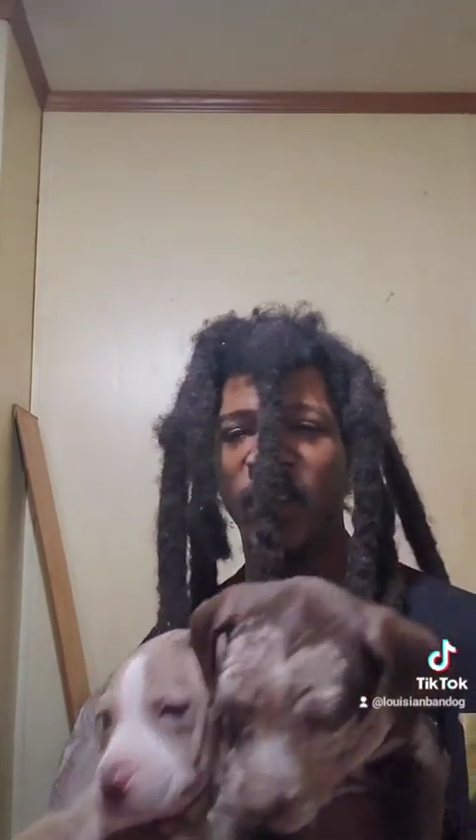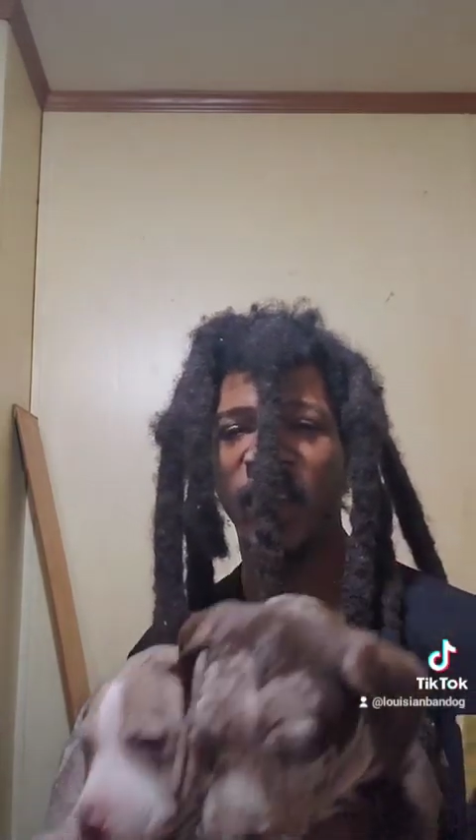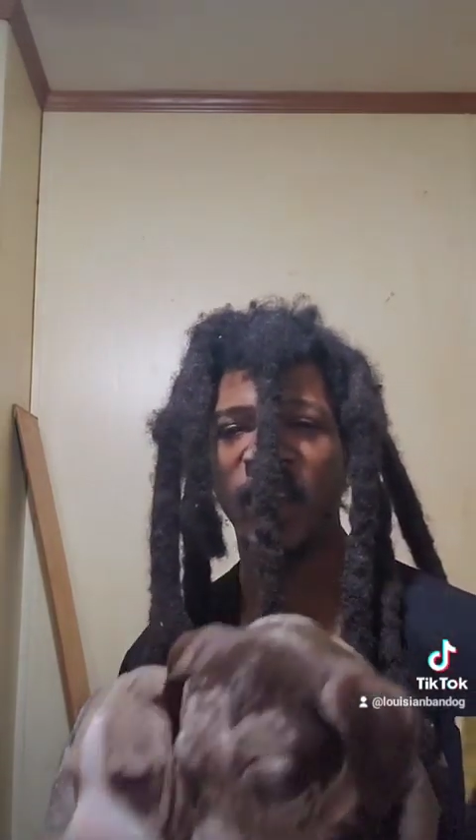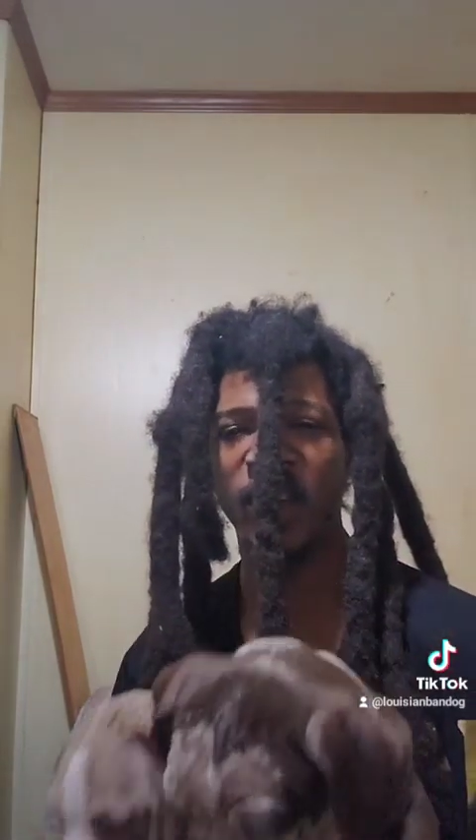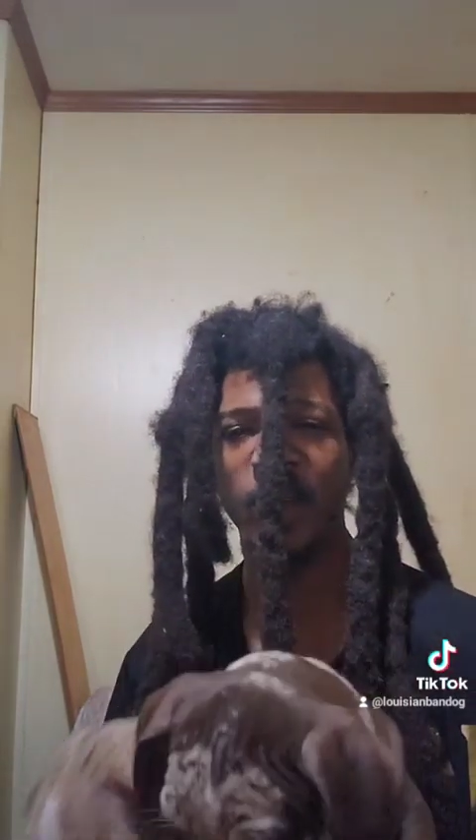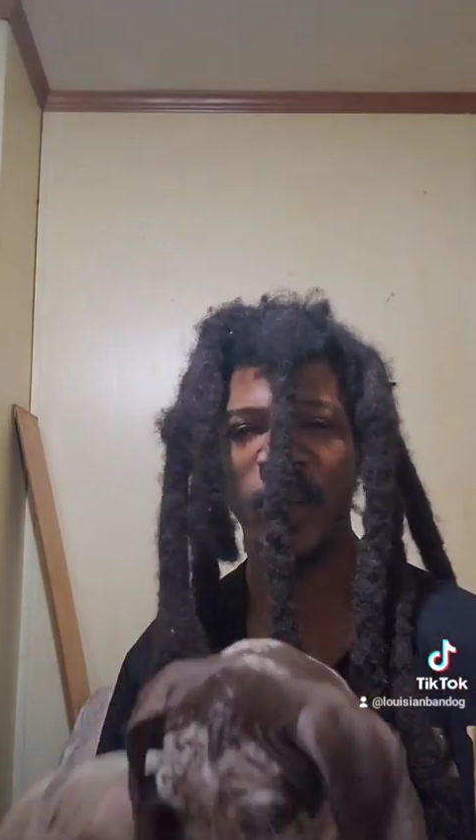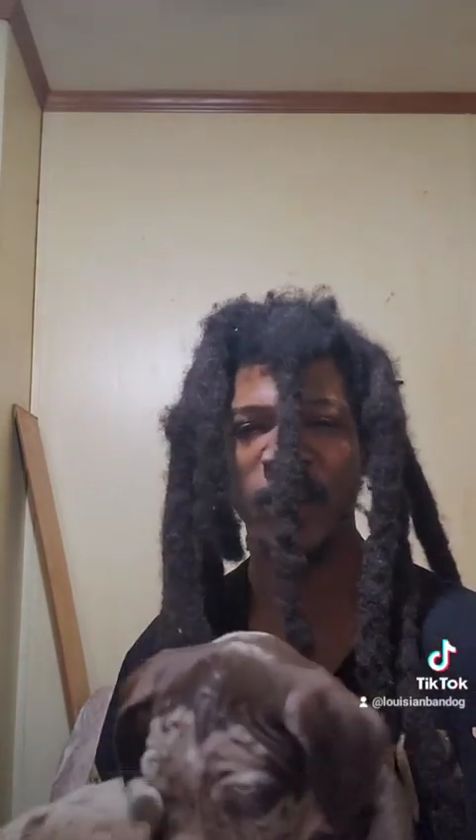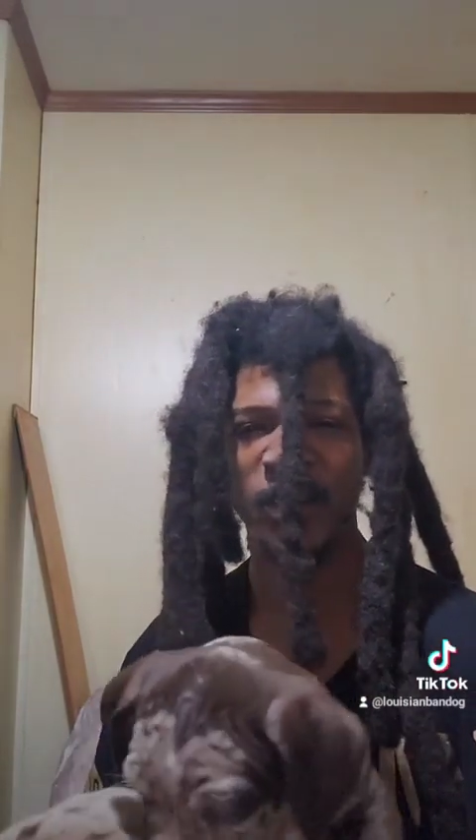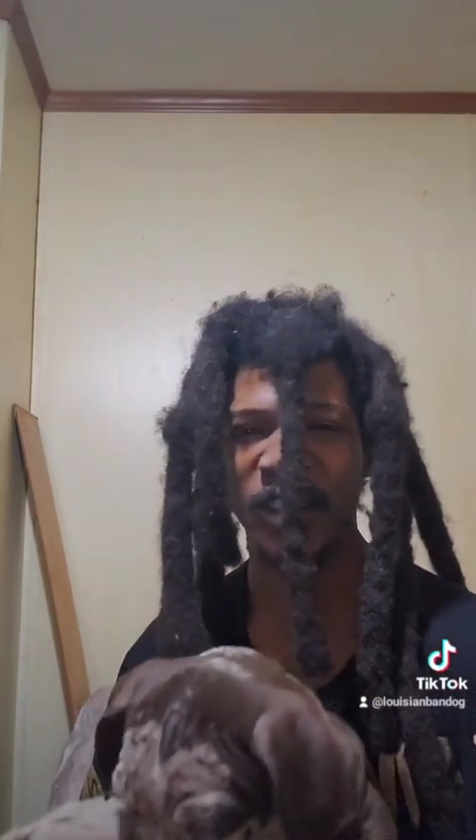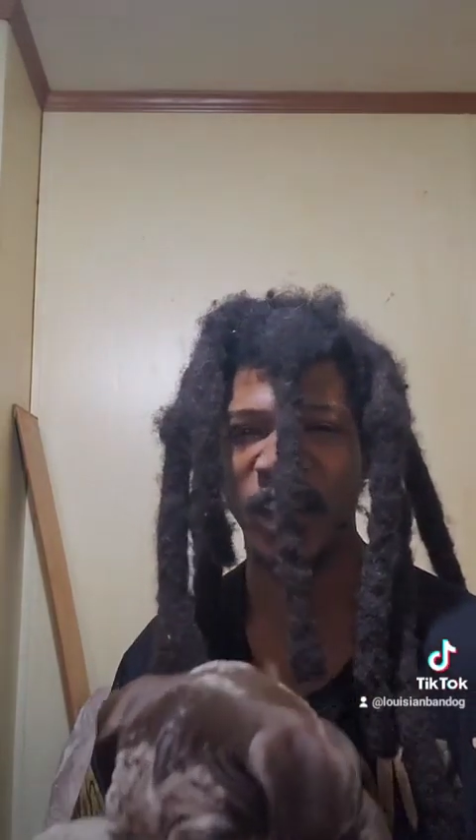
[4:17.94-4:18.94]
to come
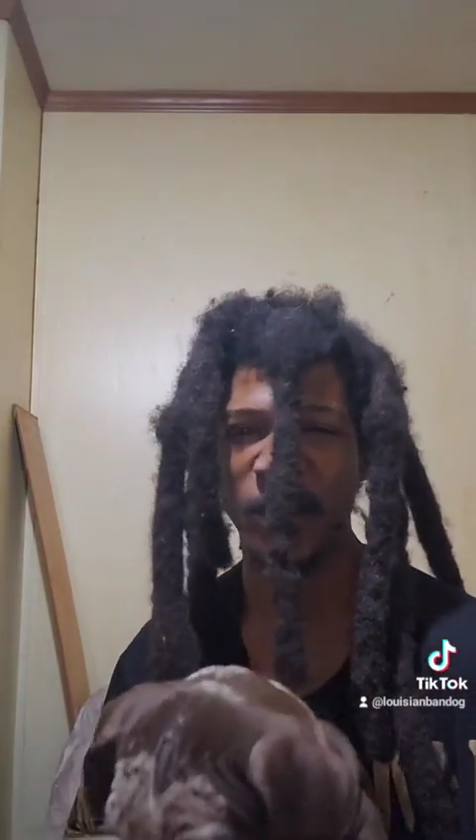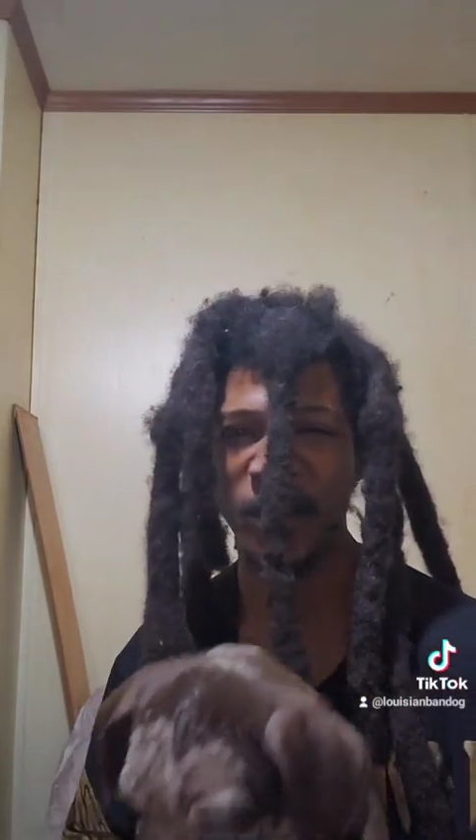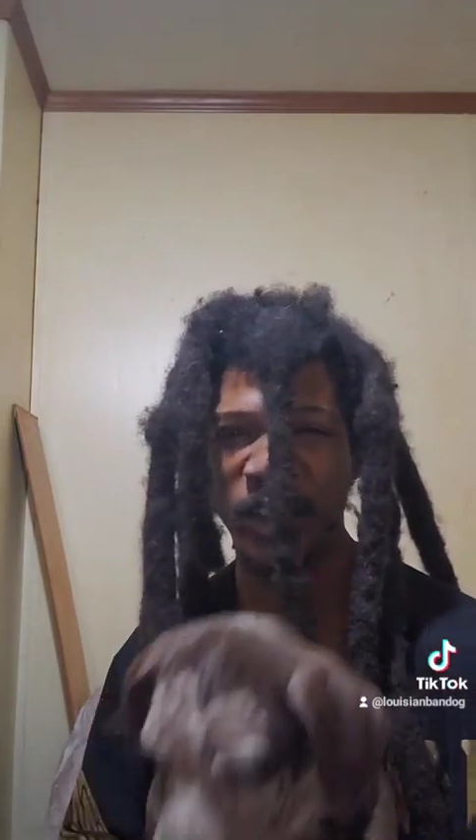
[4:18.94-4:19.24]
off the same